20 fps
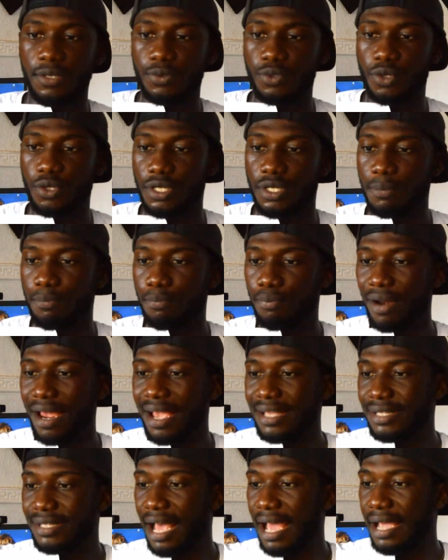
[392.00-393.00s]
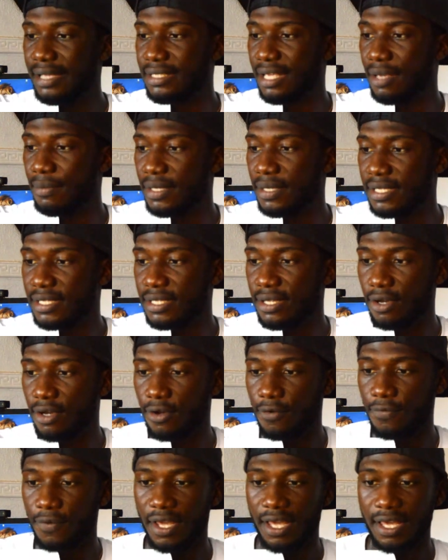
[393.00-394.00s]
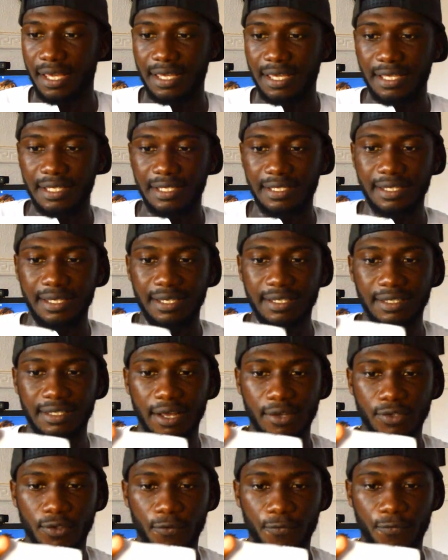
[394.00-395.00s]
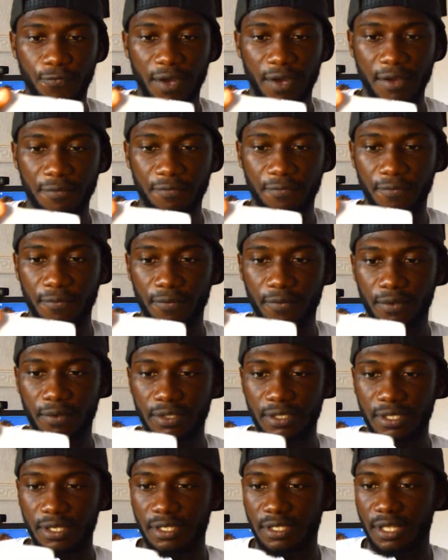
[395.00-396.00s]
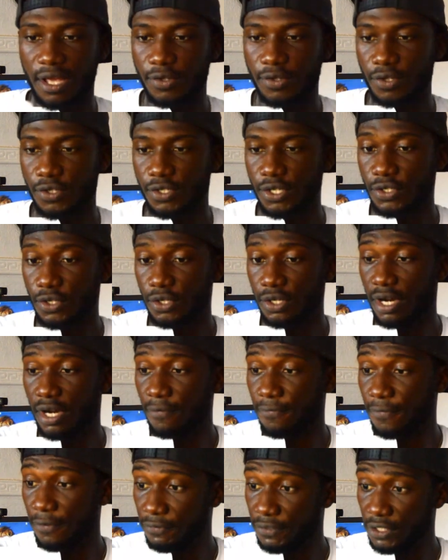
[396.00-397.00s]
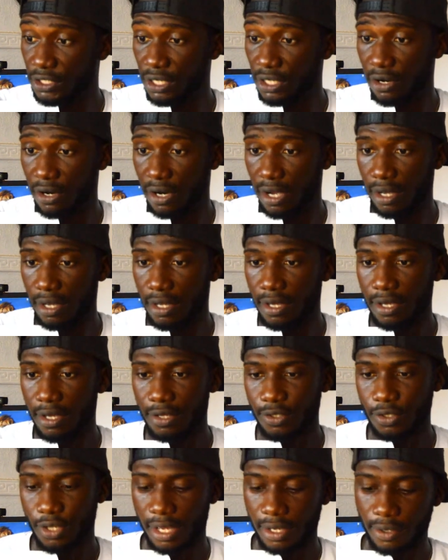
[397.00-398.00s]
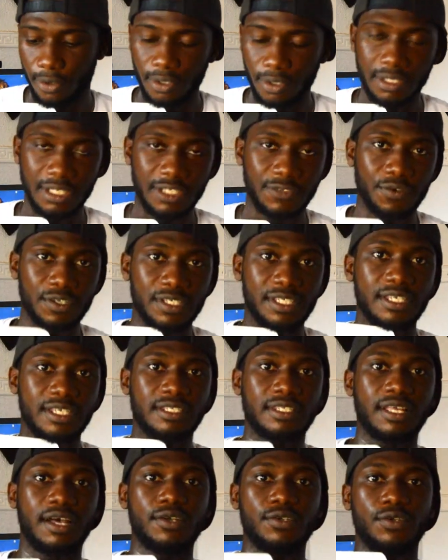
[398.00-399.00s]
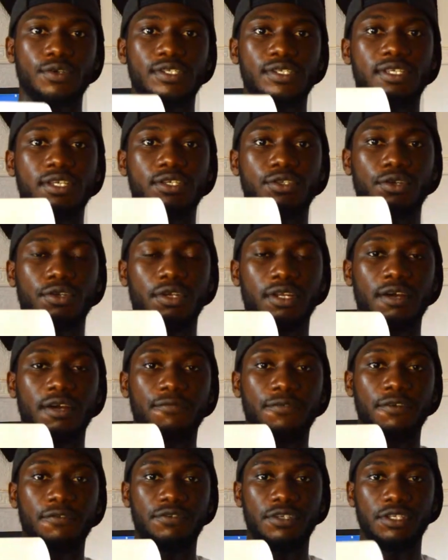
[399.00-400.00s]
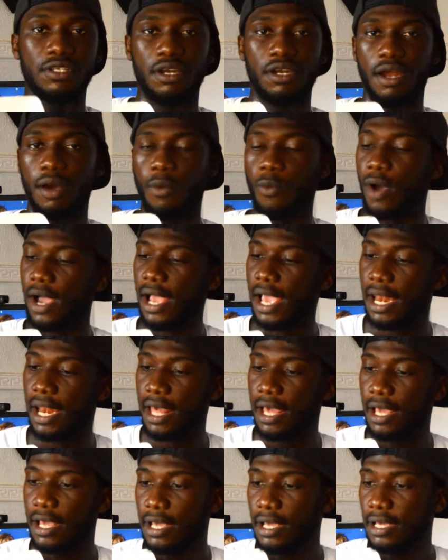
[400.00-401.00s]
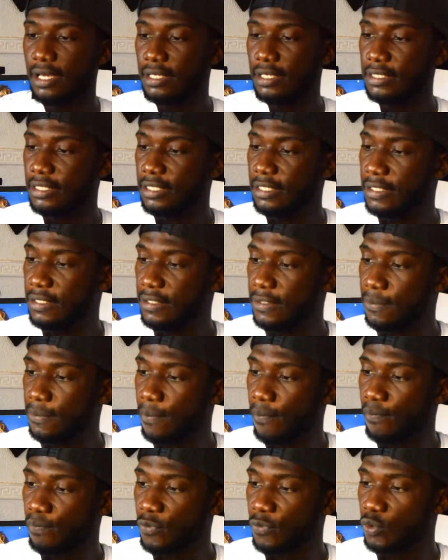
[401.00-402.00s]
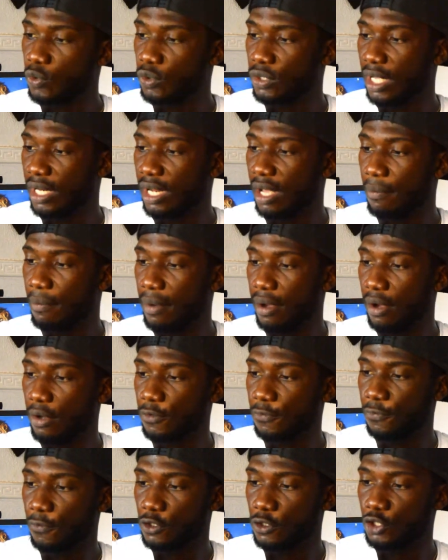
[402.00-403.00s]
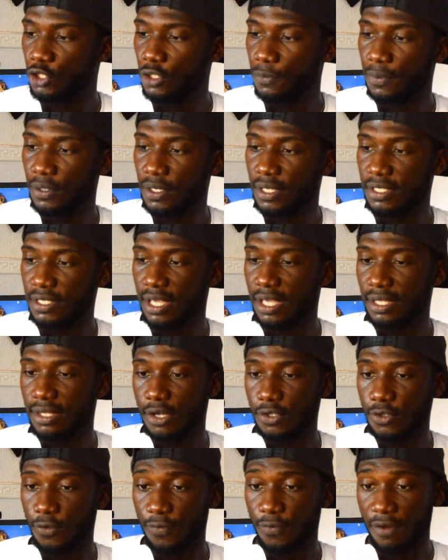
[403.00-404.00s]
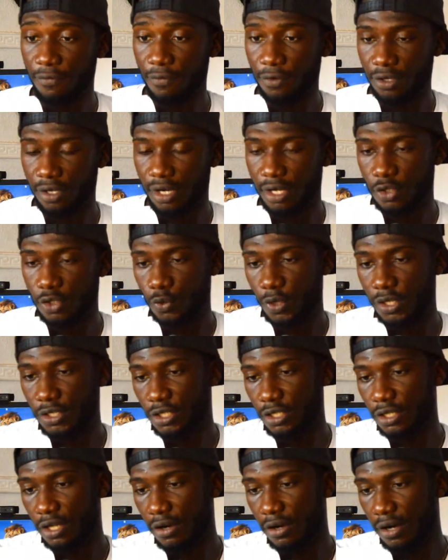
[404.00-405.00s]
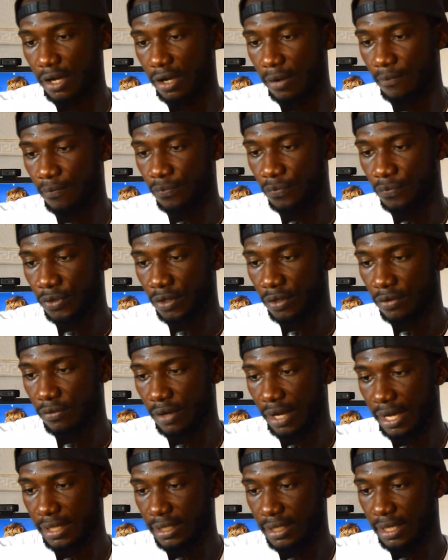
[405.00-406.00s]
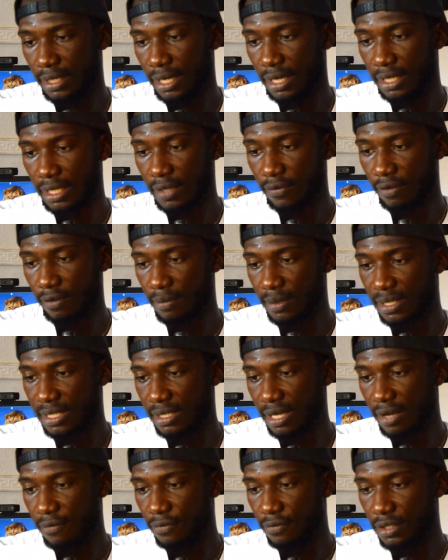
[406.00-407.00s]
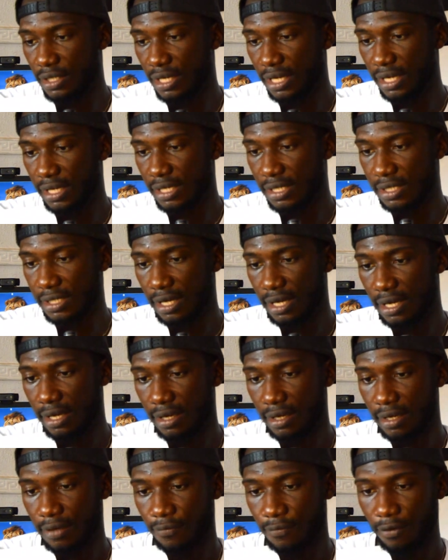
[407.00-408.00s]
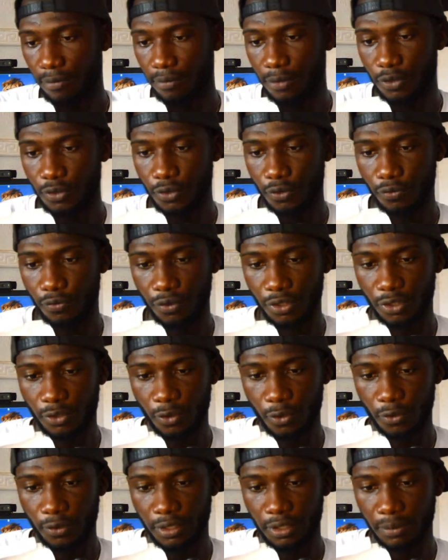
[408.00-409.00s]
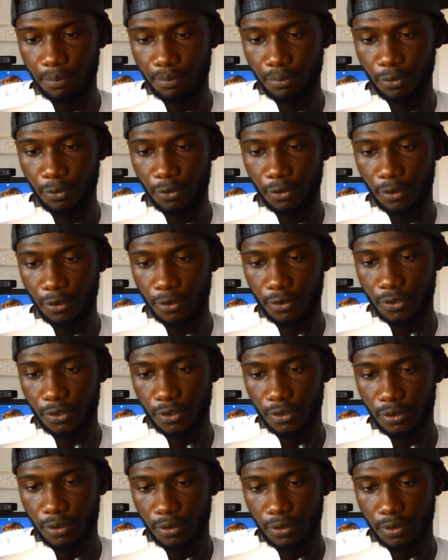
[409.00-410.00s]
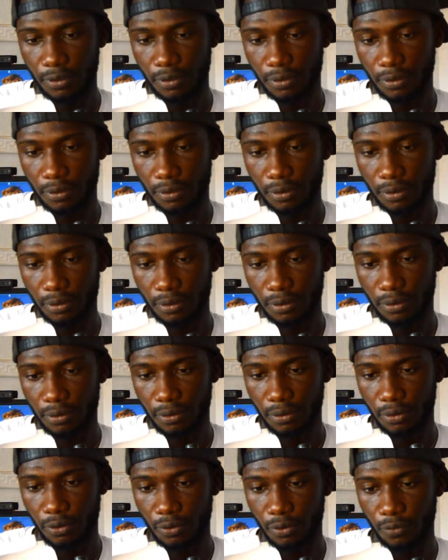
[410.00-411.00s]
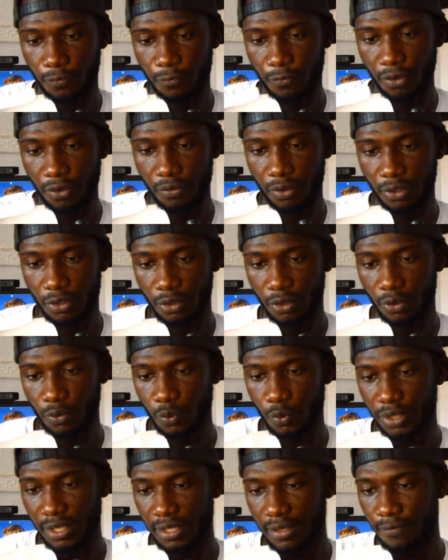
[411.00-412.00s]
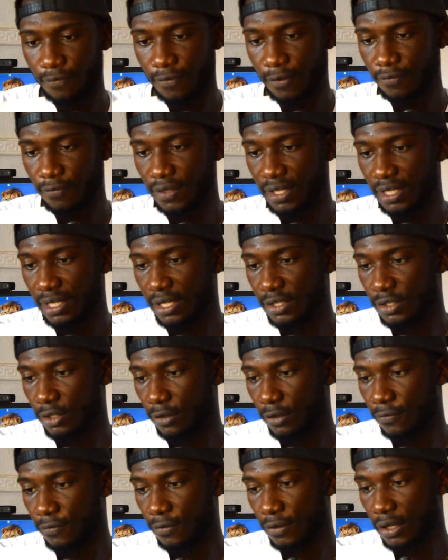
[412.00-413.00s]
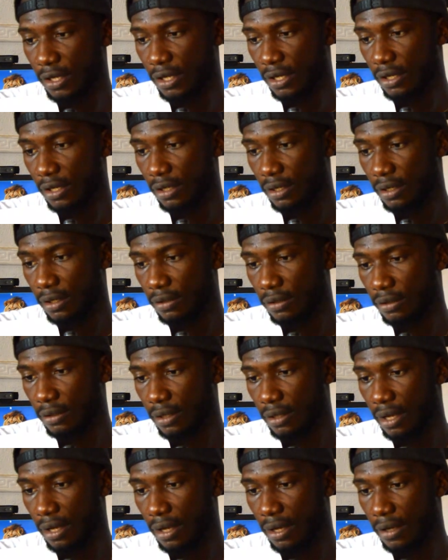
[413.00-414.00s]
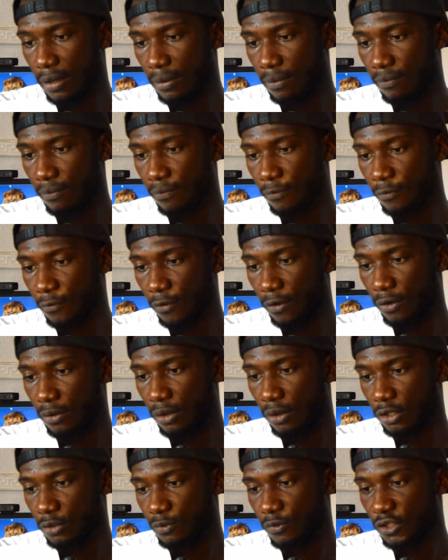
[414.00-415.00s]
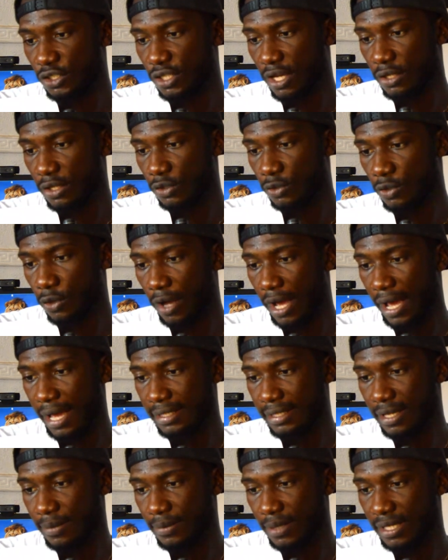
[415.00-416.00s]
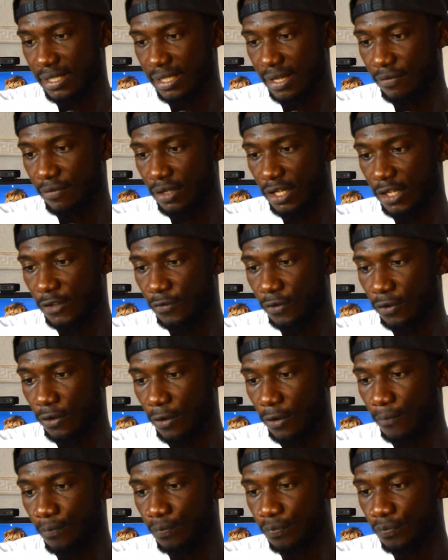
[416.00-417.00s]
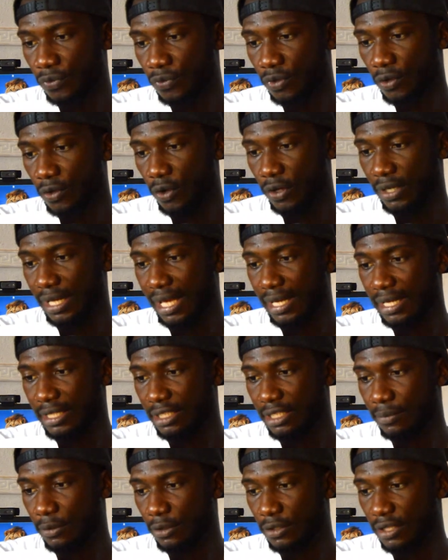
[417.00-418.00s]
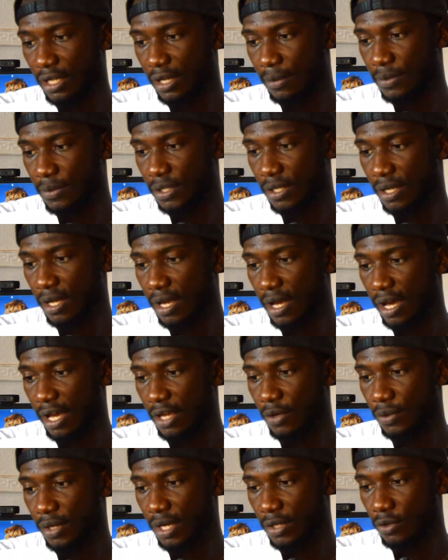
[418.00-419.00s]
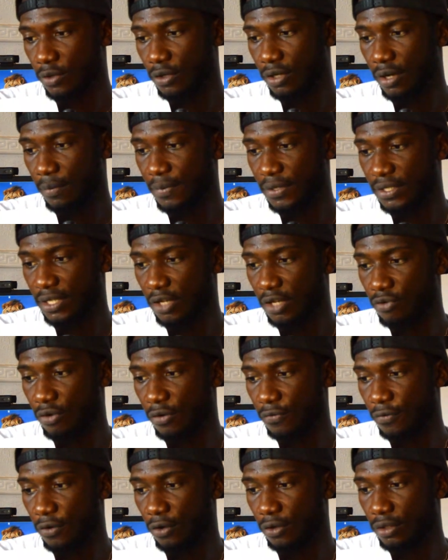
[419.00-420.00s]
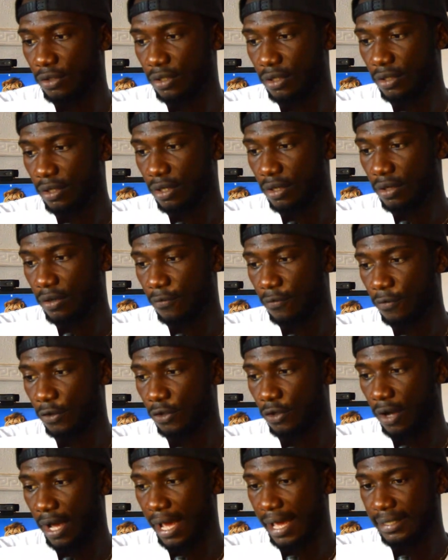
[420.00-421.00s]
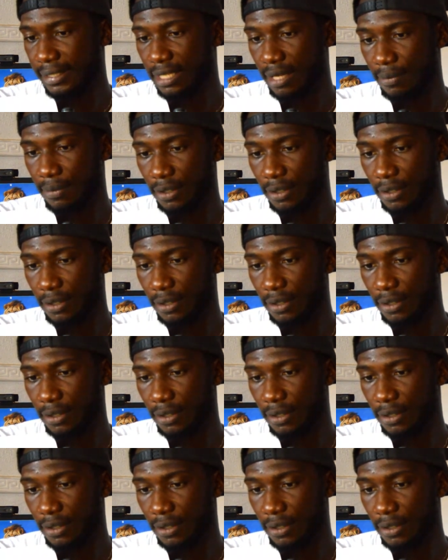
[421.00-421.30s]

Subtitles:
so the price item itself is 6,650 naira. So I got this for 6,650 naira, while the total amount for shipping is 8,520 naira, right? And they're giving me 7 days for me to return the product, you know, free return within 15 days of for the official store items, and 7 days for other eligible terms, and you get 100% refund for your item,